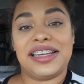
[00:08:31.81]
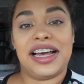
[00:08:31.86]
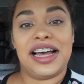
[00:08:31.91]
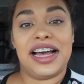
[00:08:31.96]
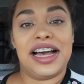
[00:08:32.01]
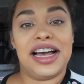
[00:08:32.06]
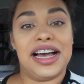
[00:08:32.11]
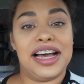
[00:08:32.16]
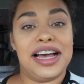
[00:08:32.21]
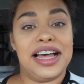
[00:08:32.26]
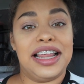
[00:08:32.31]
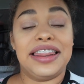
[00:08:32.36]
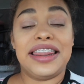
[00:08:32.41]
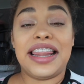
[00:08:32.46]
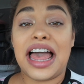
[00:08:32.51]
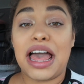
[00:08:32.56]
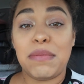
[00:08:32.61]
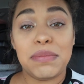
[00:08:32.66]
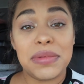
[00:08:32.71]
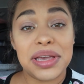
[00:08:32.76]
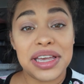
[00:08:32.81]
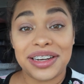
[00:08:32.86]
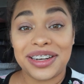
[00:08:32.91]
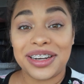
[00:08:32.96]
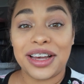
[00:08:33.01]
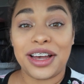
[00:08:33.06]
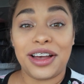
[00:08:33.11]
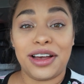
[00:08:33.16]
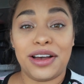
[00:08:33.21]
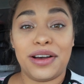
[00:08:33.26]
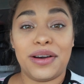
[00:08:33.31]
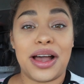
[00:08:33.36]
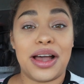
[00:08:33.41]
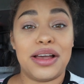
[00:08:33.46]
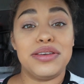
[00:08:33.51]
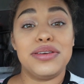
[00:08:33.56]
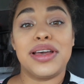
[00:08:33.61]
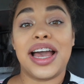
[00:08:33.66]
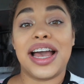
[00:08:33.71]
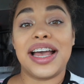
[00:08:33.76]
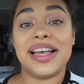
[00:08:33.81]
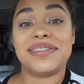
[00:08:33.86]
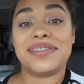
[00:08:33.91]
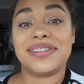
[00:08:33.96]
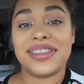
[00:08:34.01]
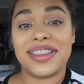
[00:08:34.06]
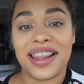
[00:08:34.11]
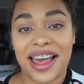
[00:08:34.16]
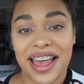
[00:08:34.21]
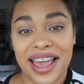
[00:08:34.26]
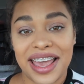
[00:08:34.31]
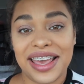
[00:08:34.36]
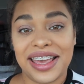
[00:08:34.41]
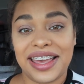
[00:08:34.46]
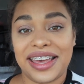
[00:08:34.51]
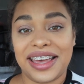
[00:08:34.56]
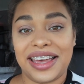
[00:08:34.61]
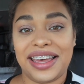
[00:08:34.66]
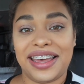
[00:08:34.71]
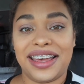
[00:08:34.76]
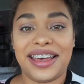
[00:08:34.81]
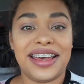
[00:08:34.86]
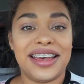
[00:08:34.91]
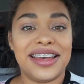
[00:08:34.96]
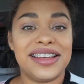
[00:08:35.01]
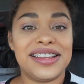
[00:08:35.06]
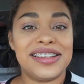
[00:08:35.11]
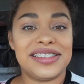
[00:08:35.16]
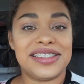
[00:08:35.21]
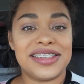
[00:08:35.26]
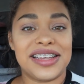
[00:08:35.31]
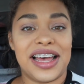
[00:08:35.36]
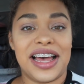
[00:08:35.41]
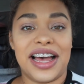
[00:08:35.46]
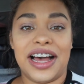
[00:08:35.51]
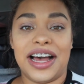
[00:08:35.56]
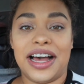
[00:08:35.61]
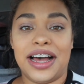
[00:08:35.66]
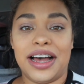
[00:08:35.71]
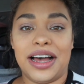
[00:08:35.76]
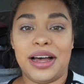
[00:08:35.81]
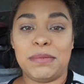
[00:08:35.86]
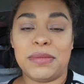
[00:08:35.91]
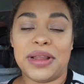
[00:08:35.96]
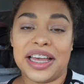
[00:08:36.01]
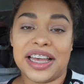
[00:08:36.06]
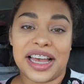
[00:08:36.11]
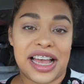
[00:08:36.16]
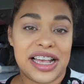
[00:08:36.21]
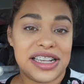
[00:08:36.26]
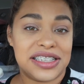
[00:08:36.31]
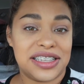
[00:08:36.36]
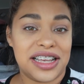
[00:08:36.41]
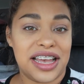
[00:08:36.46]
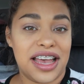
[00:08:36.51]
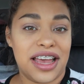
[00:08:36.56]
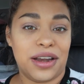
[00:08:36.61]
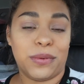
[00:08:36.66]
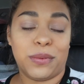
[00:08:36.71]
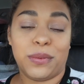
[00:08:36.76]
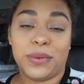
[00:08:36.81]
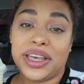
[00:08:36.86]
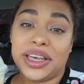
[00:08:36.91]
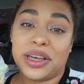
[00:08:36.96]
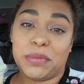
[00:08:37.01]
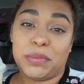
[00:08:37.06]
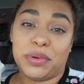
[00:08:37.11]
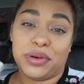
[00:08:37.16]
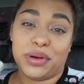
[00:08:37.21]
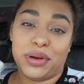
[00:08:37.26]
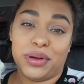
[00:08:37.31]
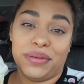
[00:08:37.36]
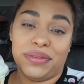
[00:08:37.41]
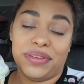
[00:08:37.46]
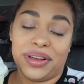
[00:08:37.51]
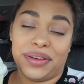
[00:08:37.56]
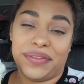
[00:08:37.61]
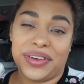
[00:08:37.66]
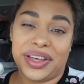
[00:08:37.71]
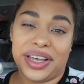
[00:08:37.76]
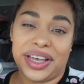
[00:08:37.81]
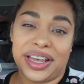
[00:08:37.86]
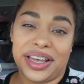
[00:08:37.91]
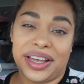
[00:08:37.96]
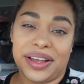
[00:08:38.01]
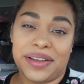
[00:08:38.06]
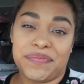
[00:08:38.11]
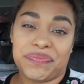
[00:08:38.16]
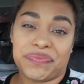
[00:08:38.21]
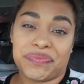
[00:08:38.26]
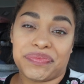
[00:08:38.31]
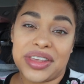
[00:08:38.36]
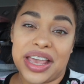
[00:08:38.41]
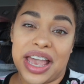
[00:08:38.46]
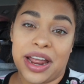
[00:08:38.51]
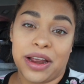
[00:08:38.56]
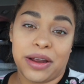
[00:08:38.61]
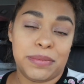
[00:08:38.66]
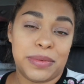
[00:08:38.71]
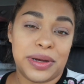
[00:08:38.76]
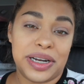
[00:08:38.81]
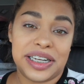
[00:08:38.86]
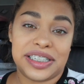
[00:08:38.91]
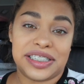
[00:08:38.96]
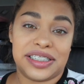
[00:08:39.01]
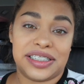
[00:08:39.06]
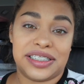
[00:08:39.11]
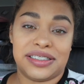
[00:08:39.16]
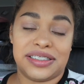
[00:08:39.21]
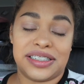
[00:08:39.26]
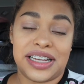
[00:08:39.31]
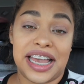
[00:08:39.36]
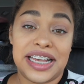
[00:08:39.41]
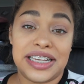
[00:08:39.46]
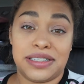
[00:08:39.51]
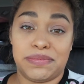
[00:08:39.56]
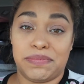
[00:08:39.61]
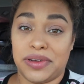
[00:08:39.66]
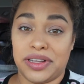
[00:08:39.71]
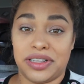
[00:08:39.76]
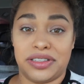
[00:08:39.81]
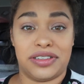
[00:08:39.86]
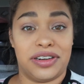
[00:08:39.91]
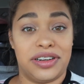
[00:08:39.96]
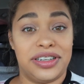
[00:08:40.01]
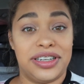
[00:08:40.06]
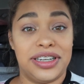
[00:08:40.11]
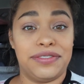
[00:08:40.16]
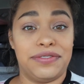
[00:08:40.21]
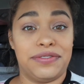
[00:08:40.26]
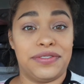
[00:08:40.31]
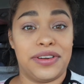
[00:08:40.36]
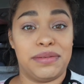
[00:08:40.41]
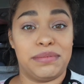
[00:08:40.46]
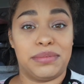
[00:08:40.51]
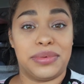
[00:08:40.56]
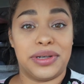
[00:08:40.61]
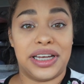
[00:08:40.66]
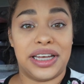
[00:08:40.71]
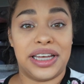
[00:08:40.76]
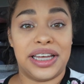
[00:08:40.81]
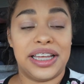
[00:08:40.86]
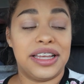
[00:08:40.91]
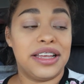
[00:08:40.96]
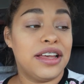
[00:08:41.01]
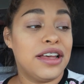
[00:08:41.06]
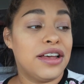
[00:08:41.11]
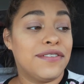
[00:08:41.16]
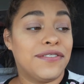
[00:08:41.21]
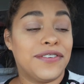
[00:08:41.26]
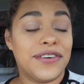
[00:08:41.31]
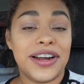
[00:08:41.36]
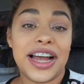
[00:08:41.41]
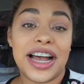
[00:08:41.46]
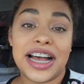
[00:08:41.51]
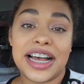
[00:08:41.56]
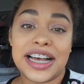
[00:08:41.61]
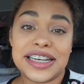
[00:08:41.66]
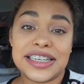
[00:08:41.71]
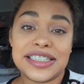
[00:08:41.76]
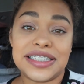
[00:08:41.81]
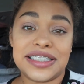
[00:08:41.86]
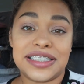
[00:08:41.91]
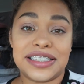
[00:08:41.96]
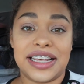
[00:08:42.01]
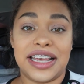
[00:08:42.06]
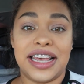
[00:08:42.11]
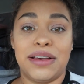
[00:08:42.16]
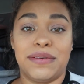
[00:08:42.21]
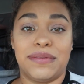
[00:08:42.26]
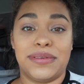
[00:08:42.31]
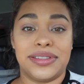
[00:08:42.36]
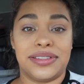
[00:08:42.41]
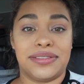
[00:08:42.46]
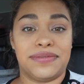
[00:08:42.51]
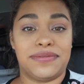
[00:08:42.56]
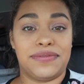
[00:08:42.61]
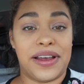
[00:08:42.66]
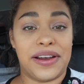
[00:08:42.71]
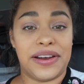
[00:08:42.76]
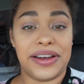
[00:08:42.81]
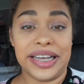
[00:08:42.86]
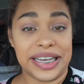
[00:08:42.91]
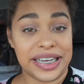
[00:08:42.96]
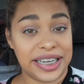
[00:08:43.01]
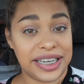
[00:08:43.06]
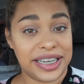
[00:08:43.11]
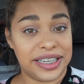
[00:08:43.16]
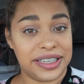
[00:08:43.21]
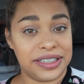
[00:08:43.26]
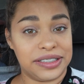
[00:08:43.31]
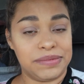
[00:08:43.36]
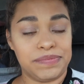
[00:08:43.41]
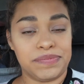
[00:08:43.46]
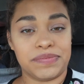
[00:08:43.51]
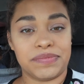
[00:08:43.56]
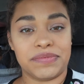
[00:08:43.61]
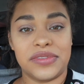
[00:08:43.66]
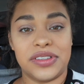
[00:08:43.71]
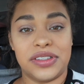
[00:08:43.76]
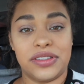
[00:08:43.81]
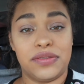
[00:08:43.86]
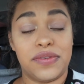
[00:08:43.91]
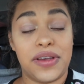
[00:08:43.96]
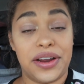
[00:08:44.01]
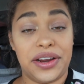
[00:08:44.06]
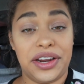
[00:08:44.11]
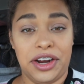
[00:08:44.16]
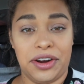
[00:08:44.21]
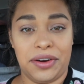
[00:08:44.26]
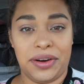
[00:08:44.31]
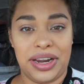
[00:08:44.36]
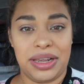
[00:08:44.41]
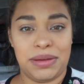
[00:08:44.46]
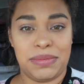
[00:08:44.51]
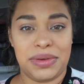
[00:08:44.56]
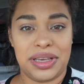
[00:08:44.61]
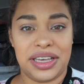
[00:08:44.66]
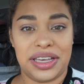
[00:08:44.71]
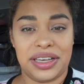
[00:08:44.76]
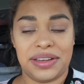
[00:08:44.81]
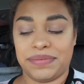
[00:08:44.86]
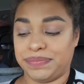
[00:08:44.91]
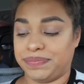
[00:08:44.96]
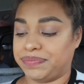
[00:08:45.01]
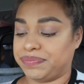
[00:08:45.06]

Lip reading: Let me know how you guys like it. Like I said, we approved of it. Everybody's taste buds are different, but for us, it was very good. It's very creamy.